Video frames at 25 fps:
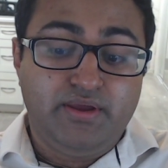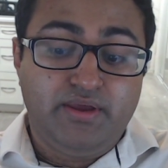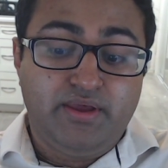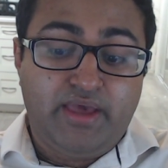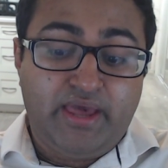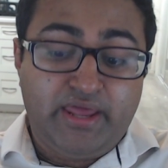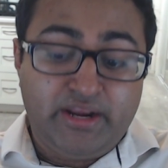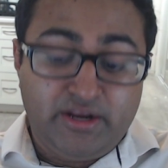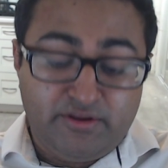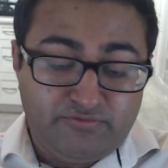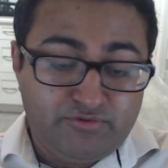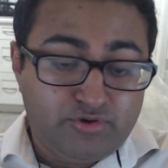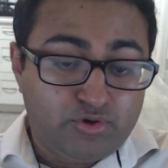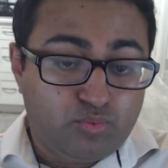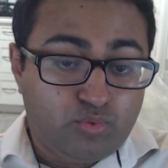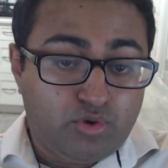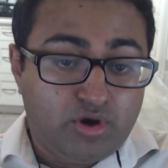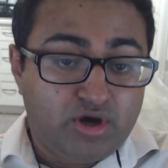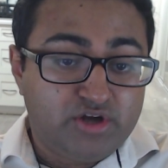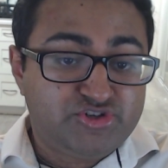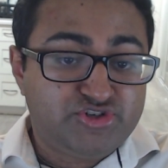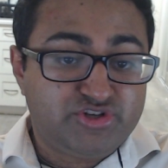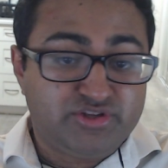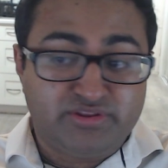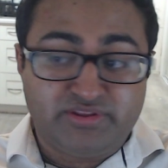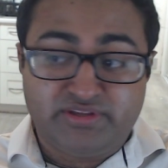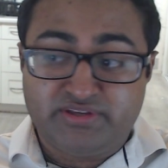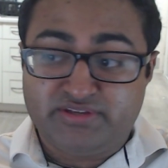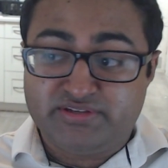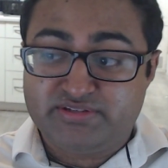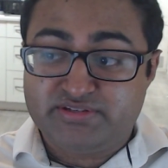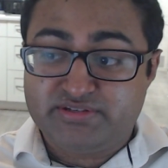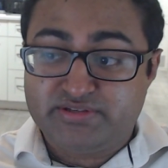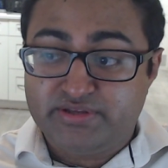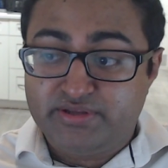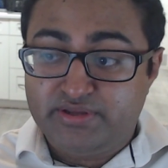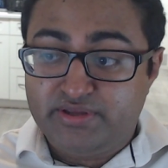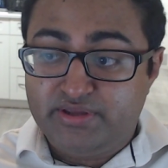And if you're watching
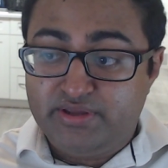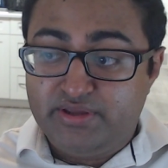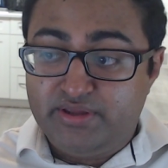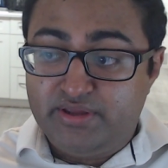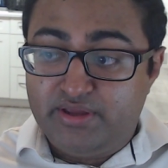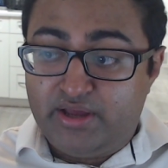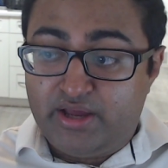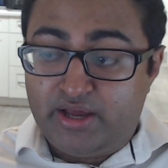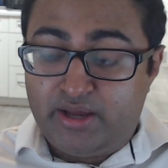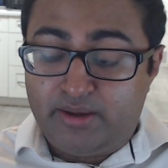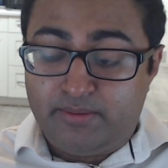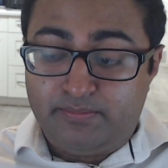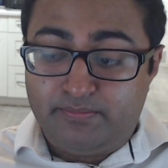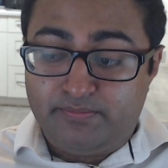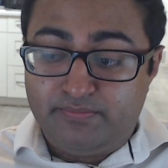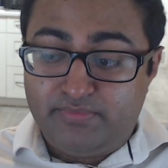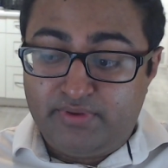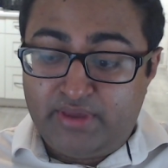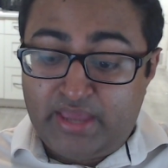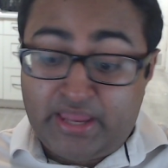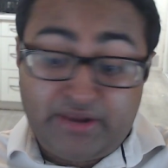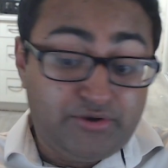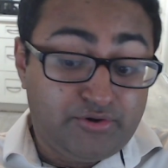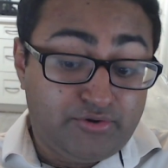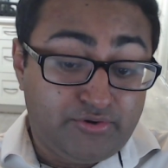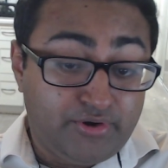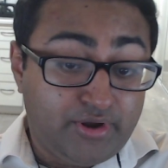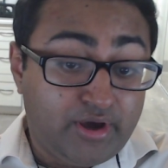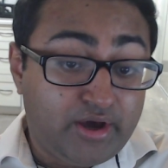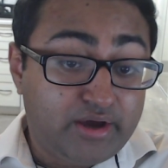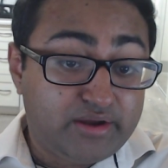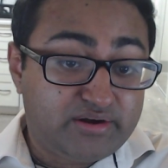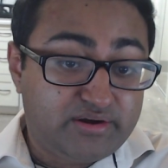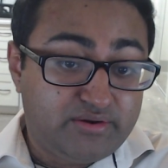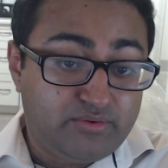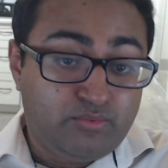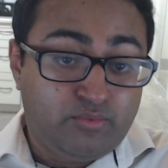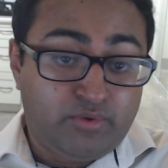this um, and you're
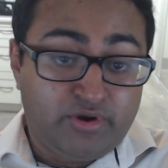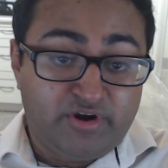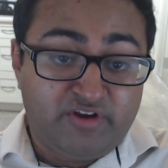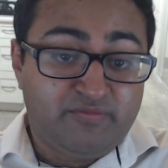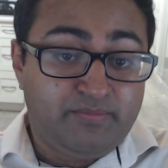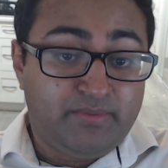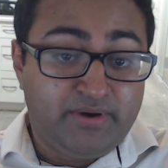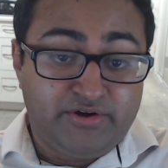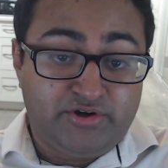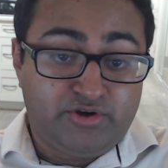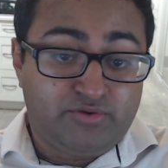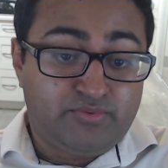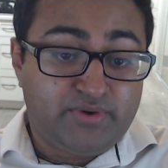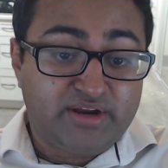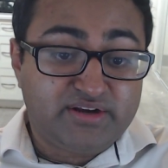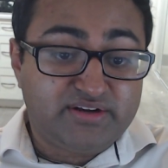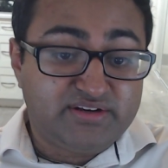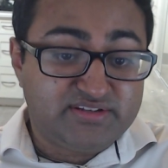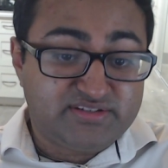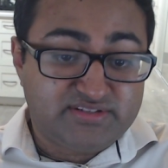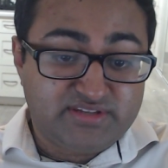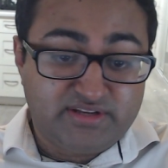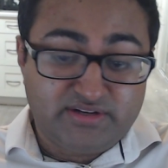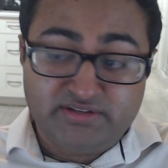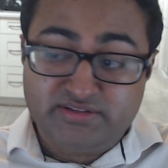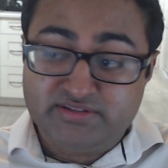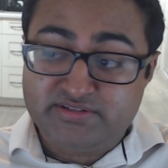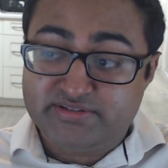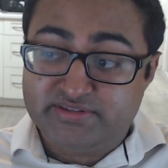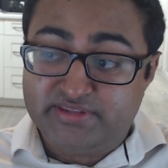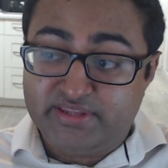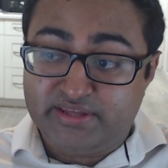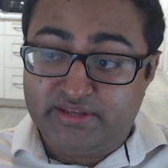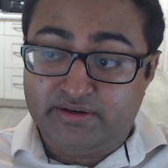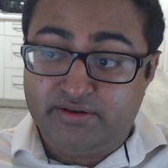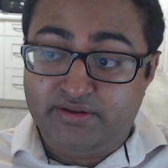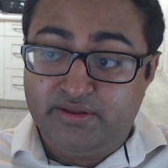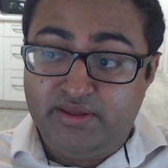not one of my direct descendants,
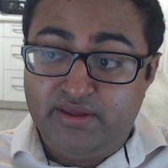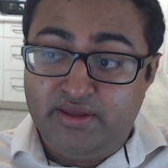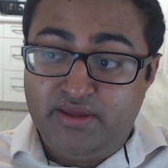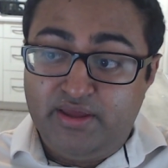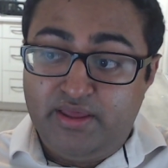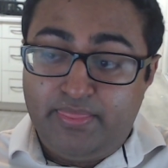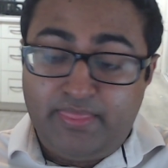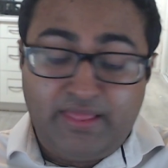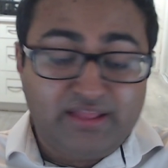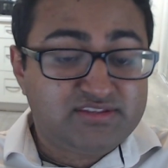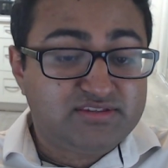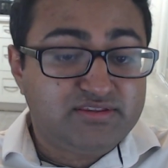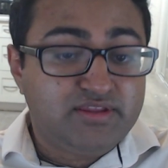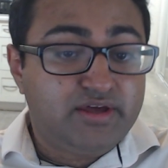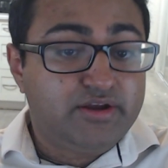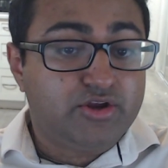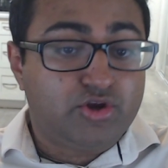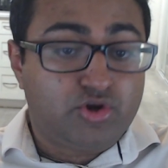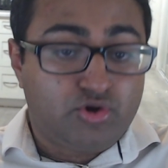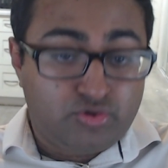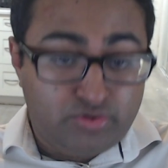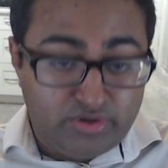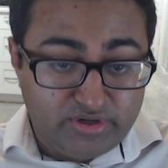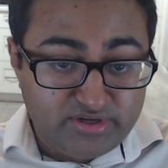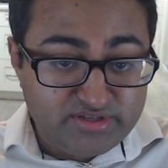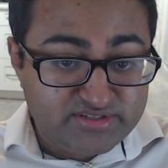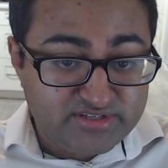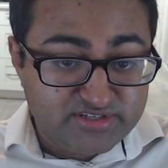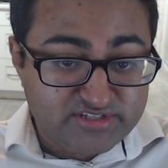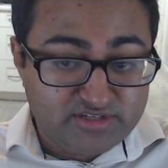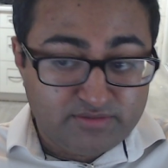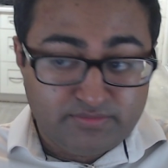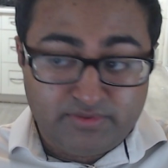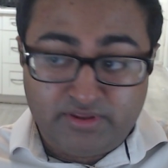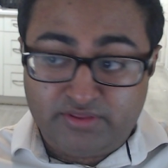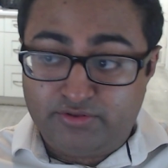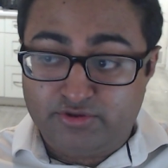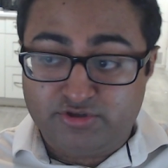then that's not a
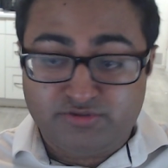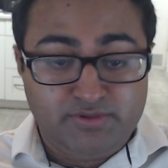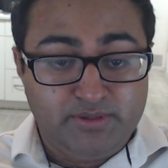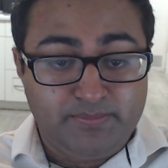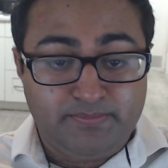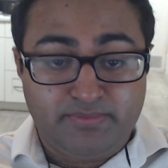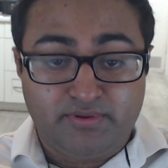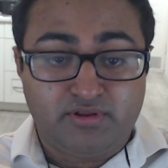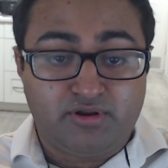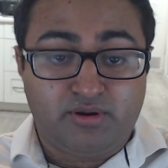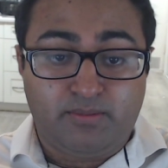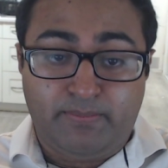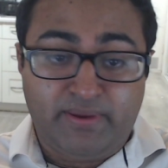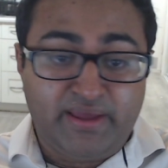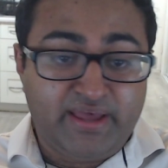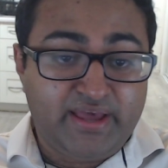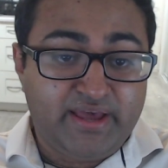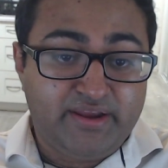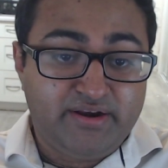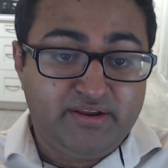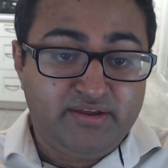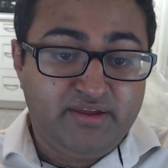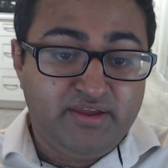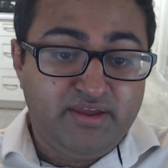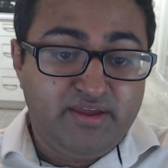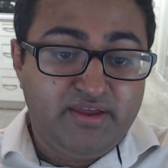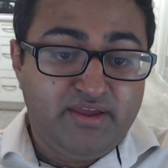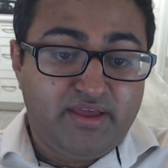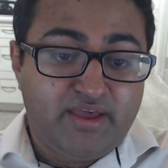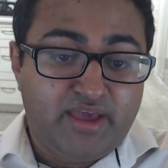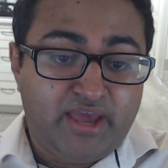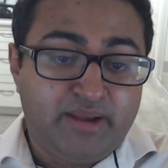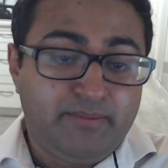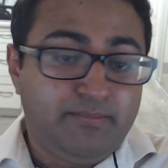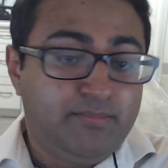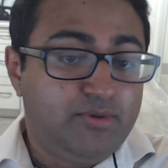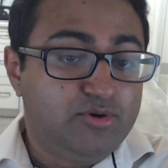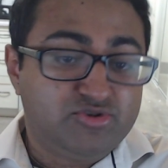criticism that those people are bad.
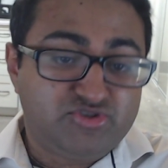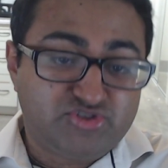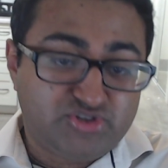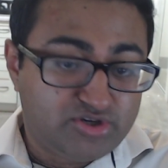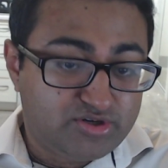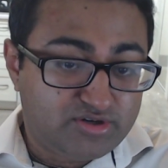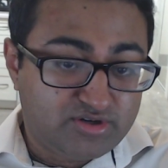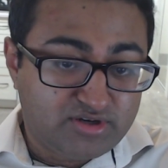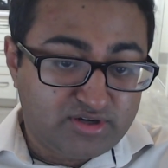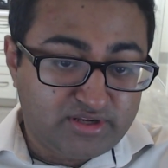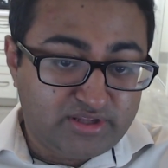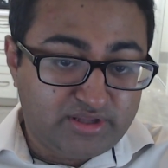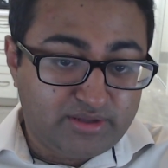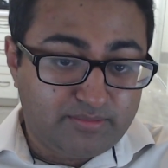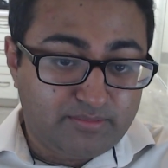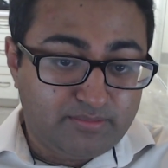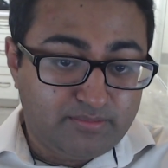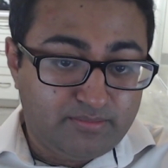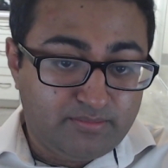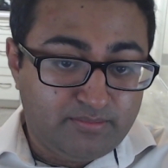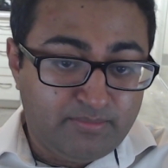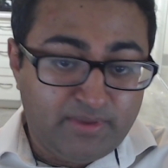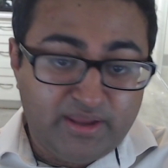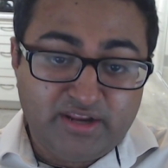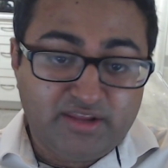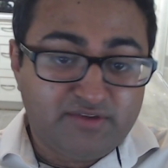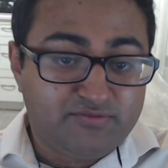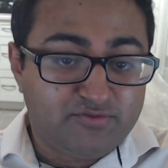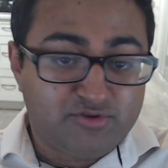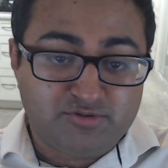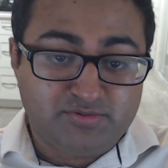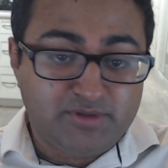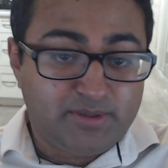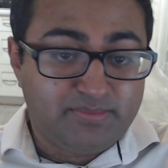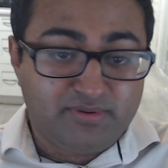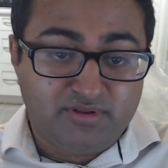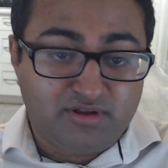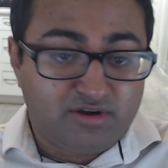And most certainly, many of those
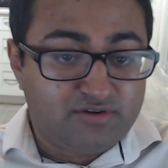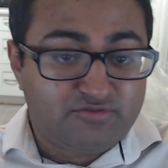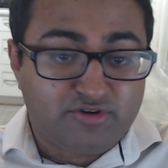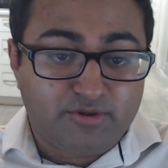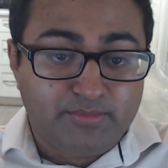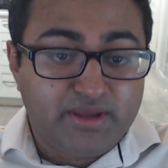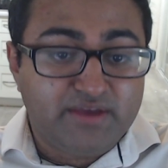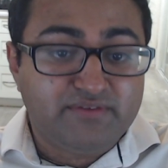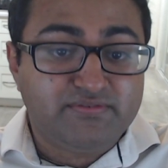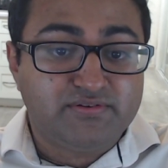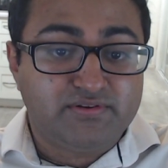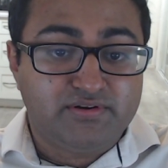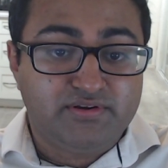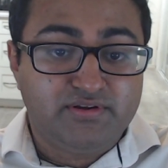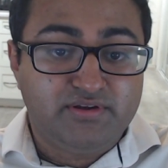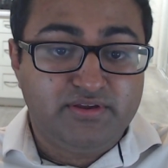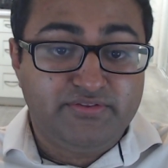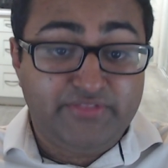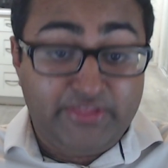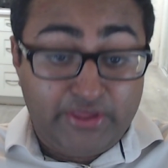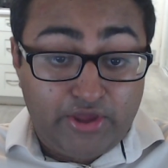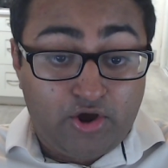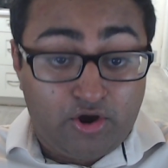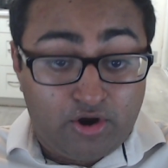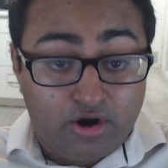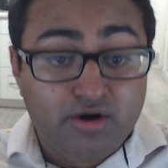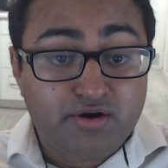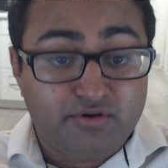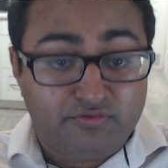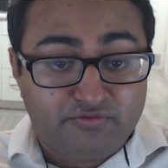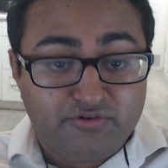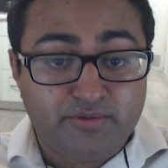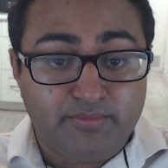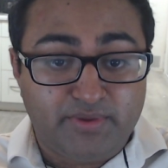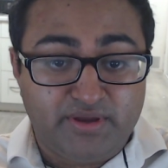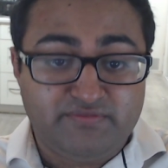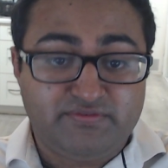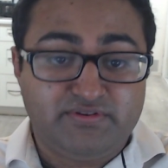people are from heaven. They are
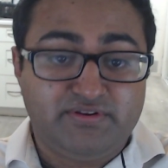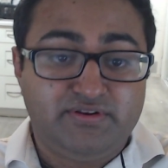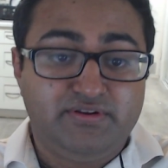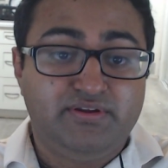from heaven.